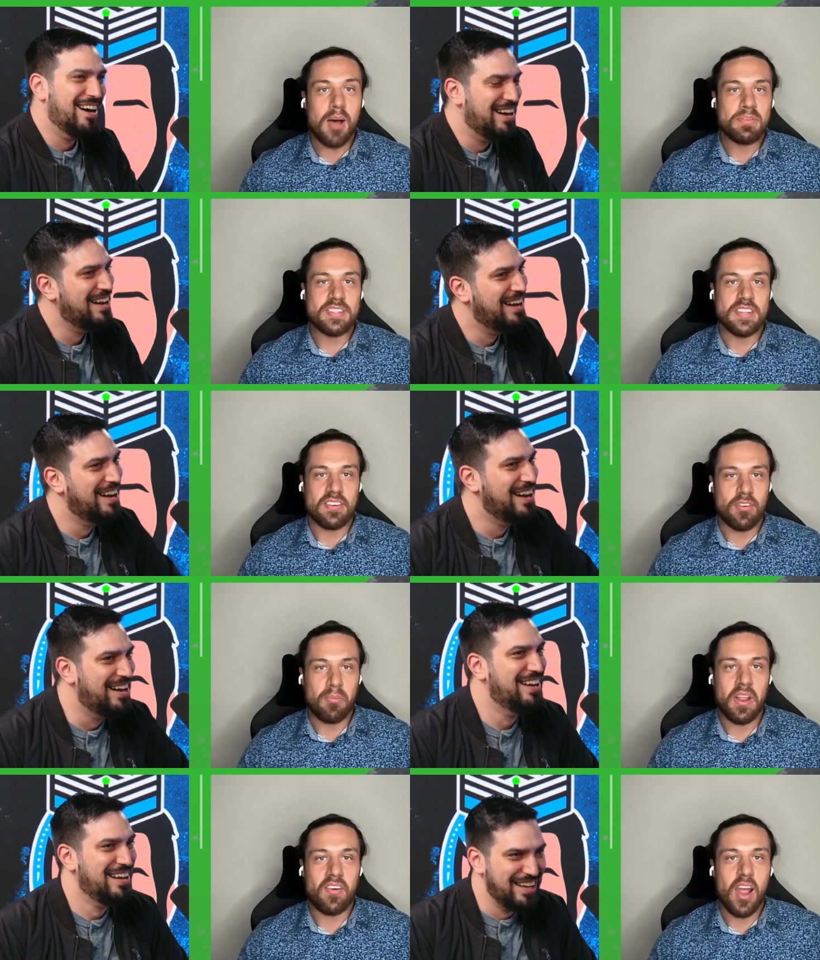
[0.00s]
Speaker 1: opposite for
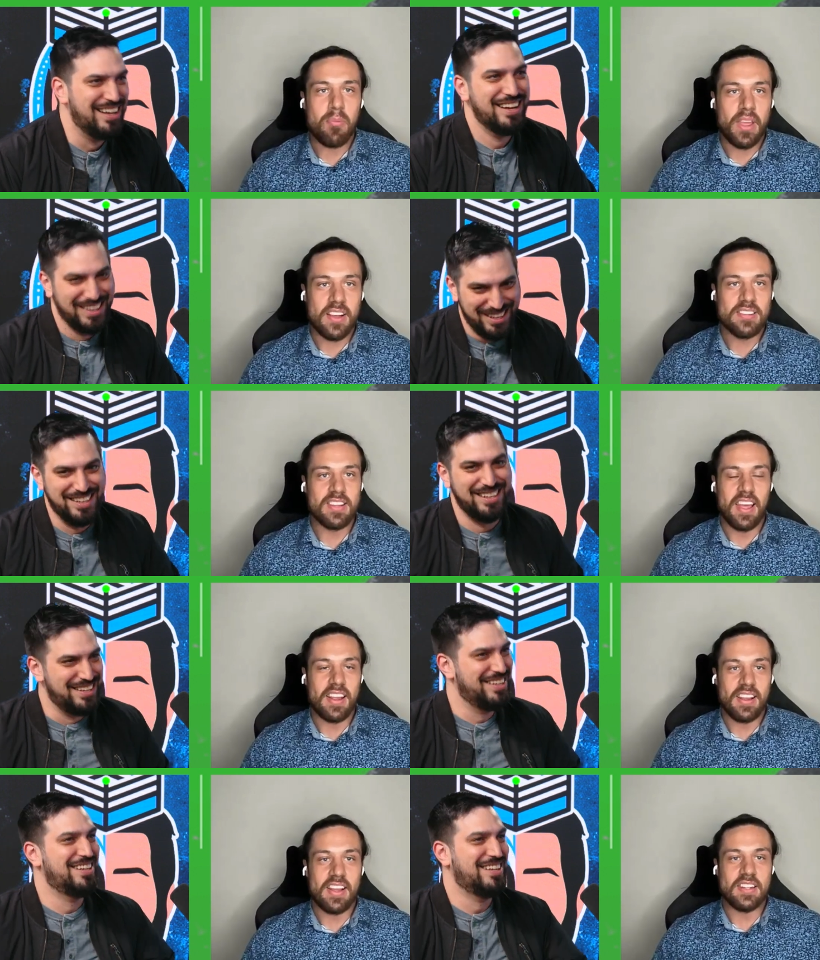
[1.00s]
me, right? Because
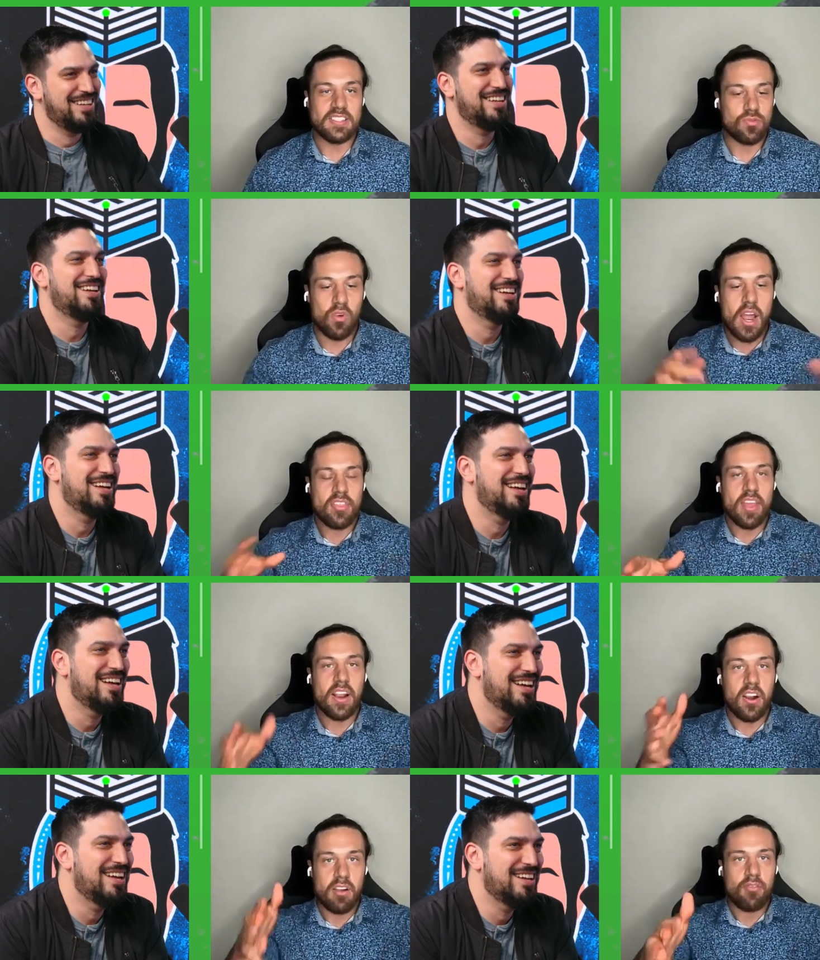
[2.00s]
like it's right
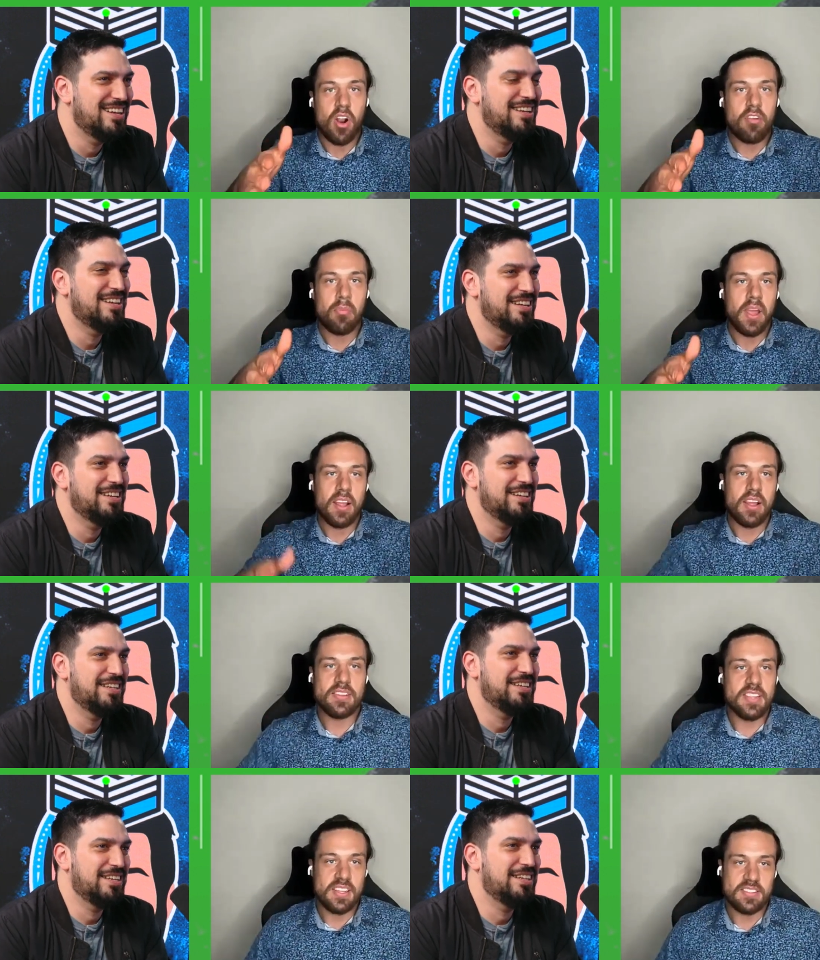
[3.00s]
there in front of me.
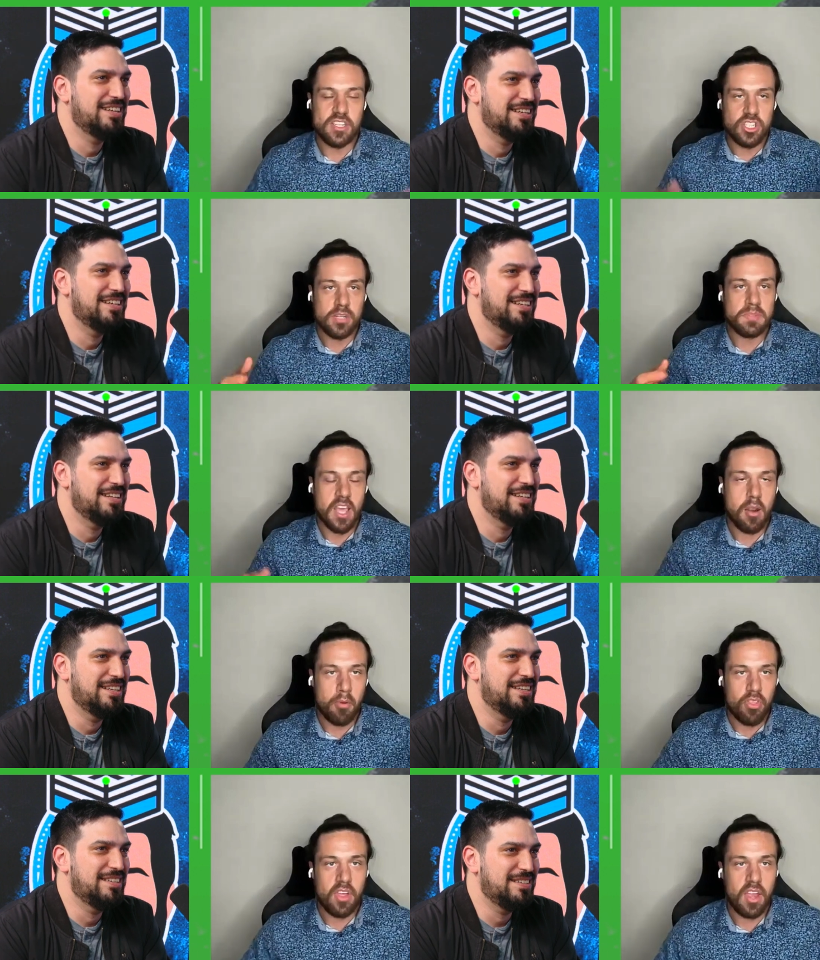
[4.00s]
It's such an
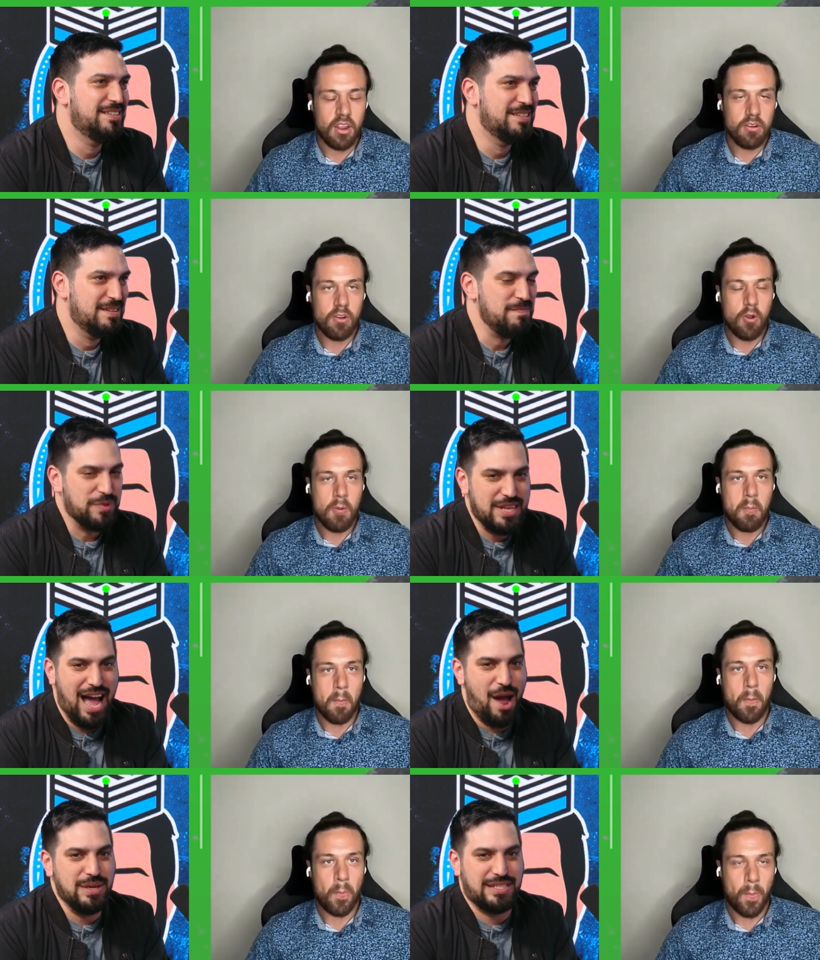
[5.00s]
obtainable thing.
Speaker 2: Yeah,
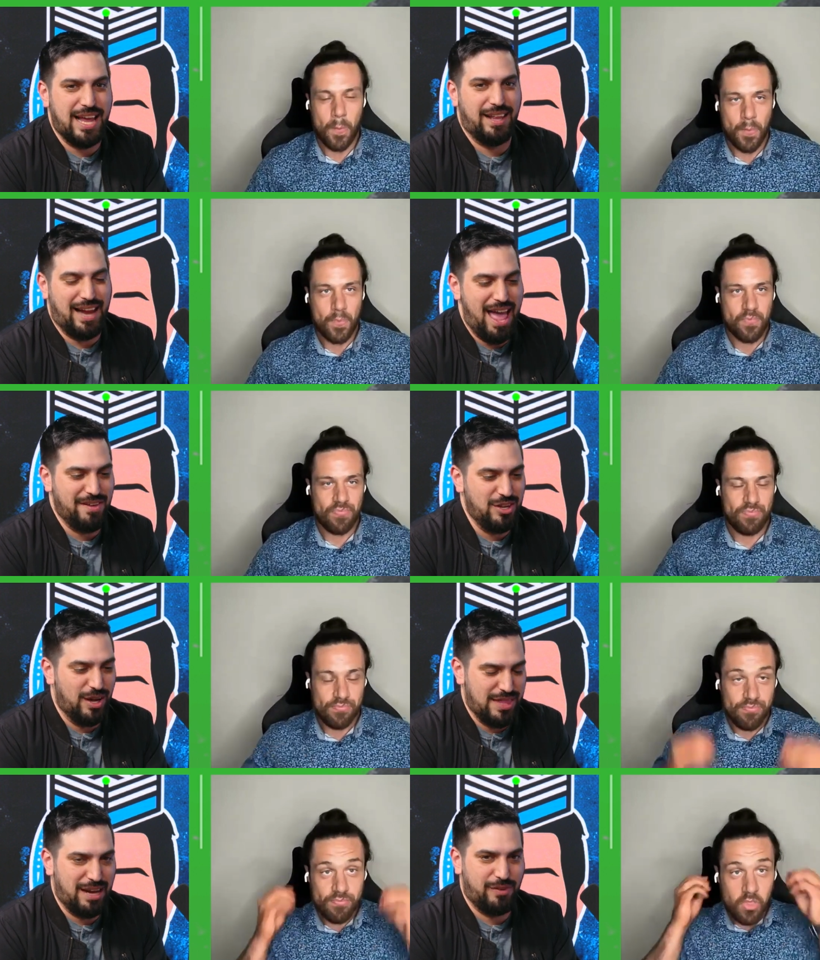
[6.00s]
I always say like I you know, I
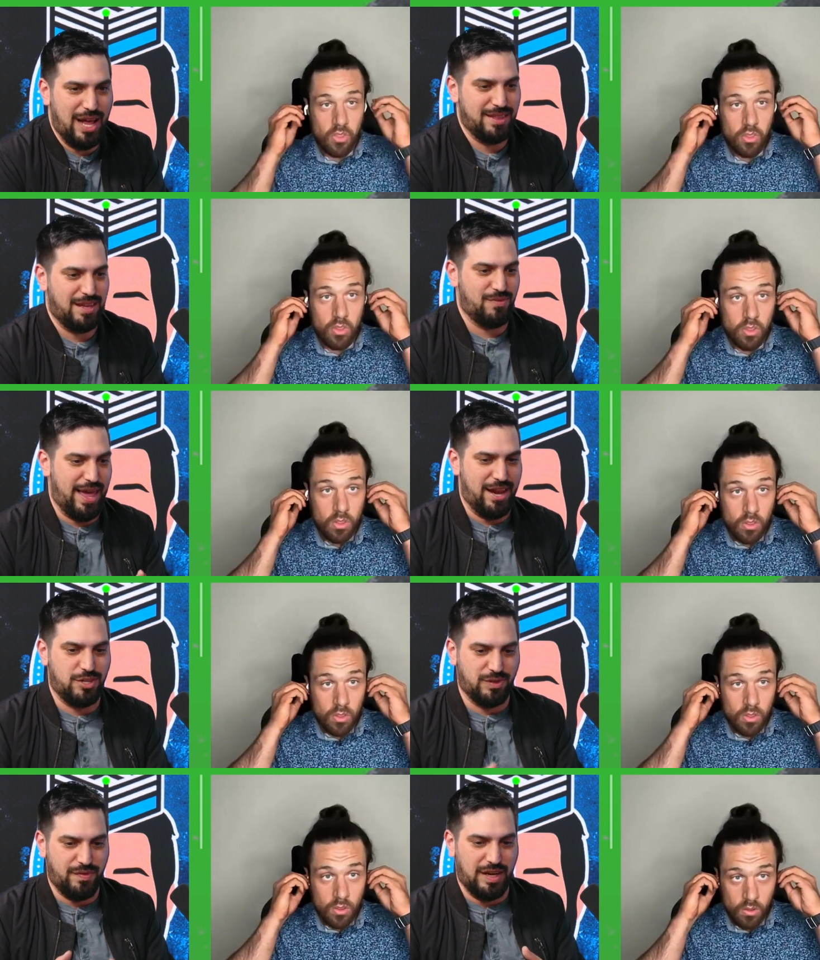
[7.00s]
think I had the advantage of
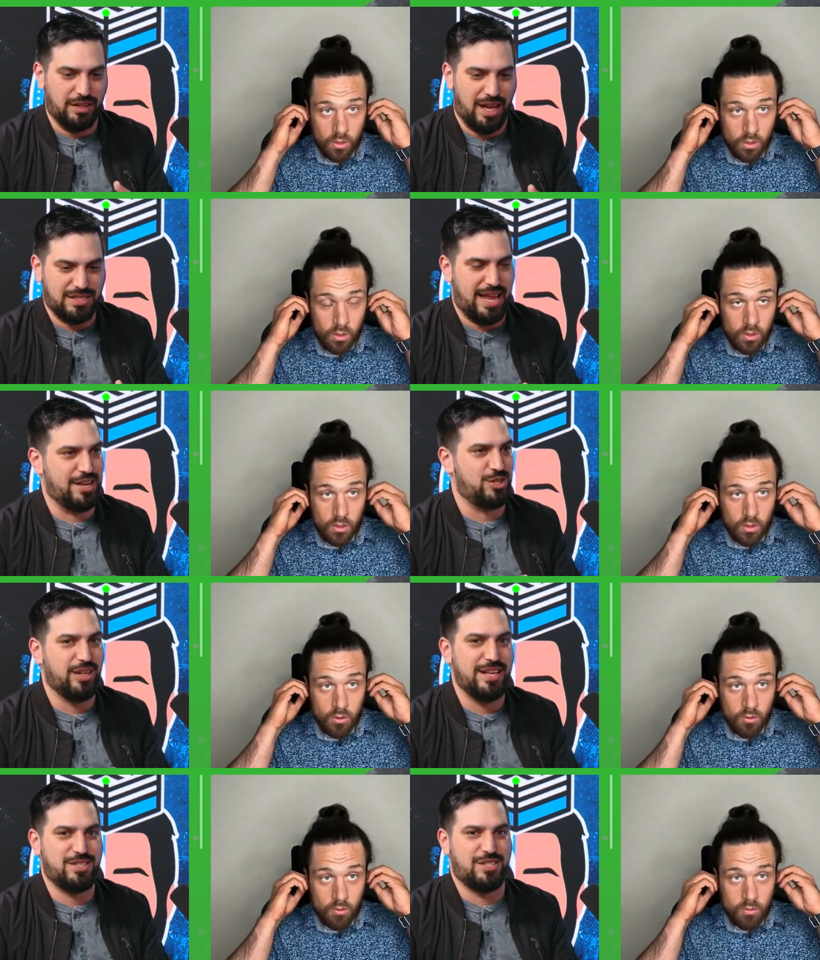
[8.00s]
living in Los
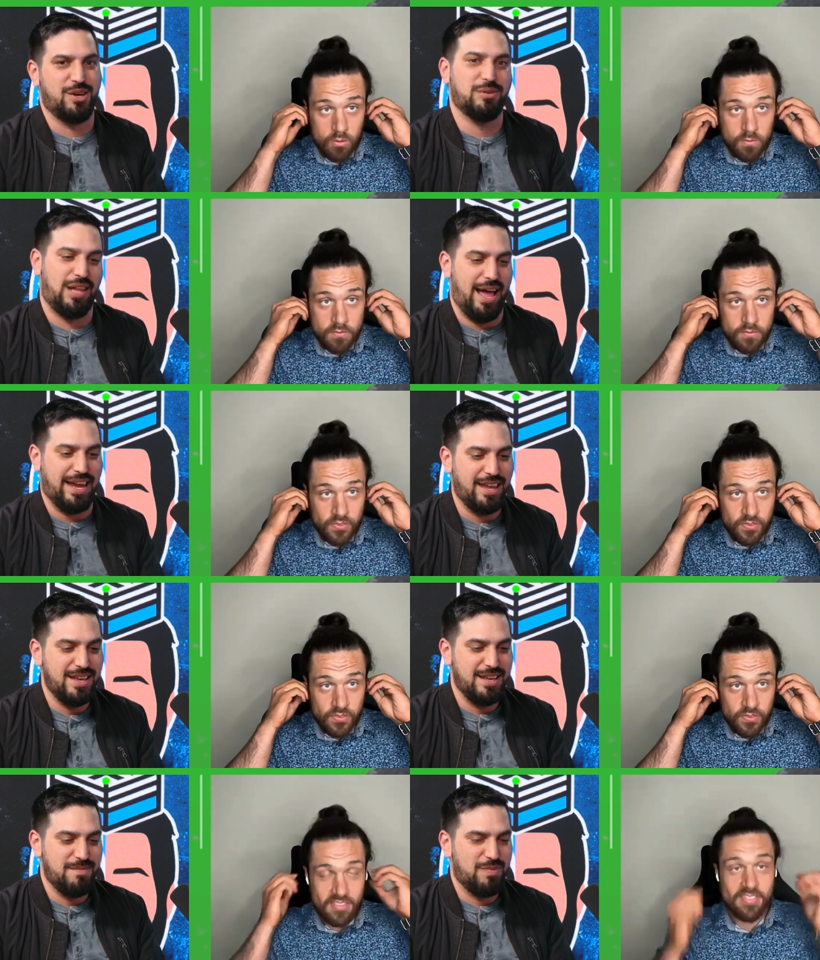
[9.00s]
Angeles, so like
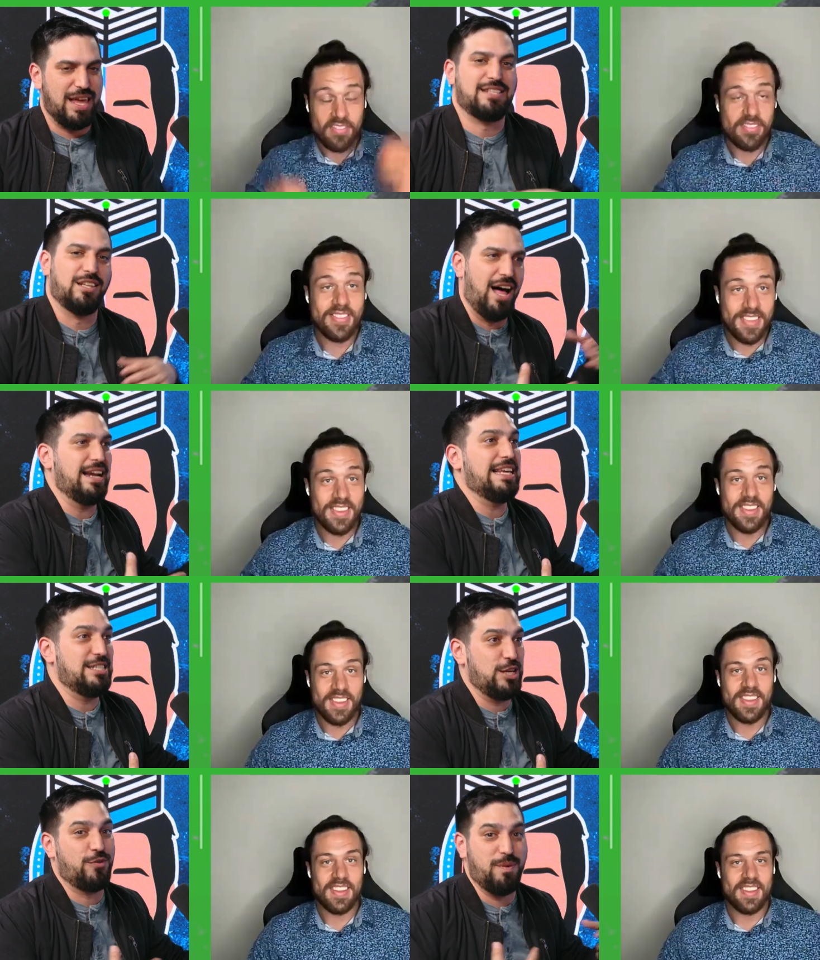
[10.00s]
it's a lot
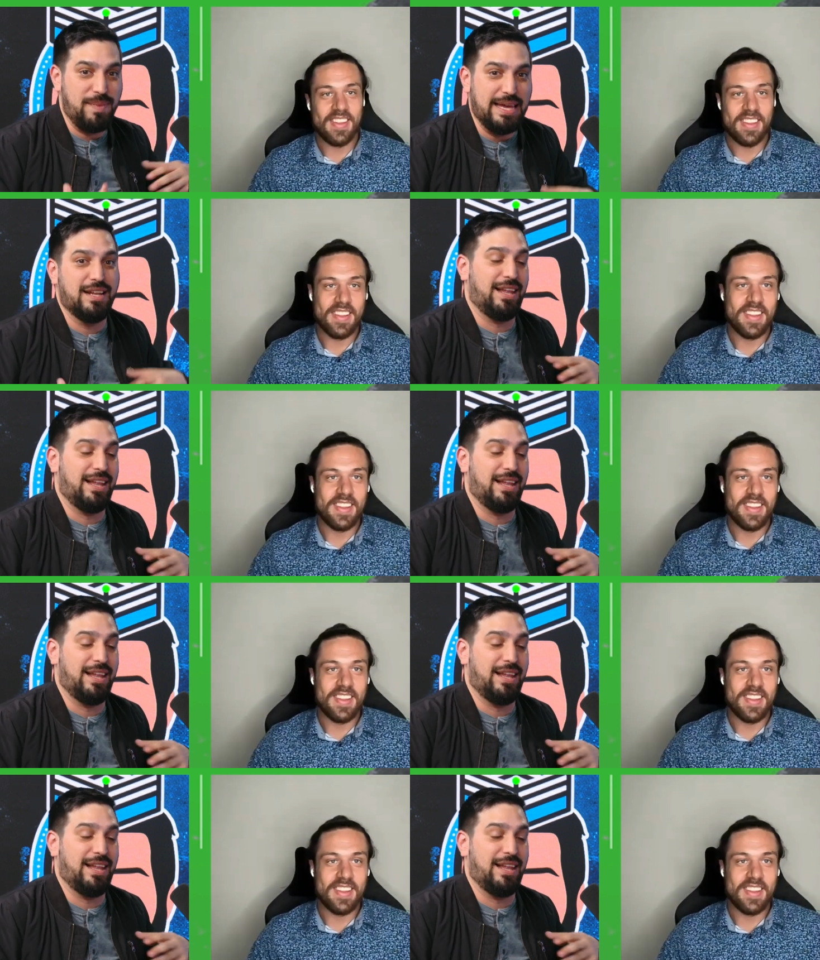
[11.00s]
easier for me to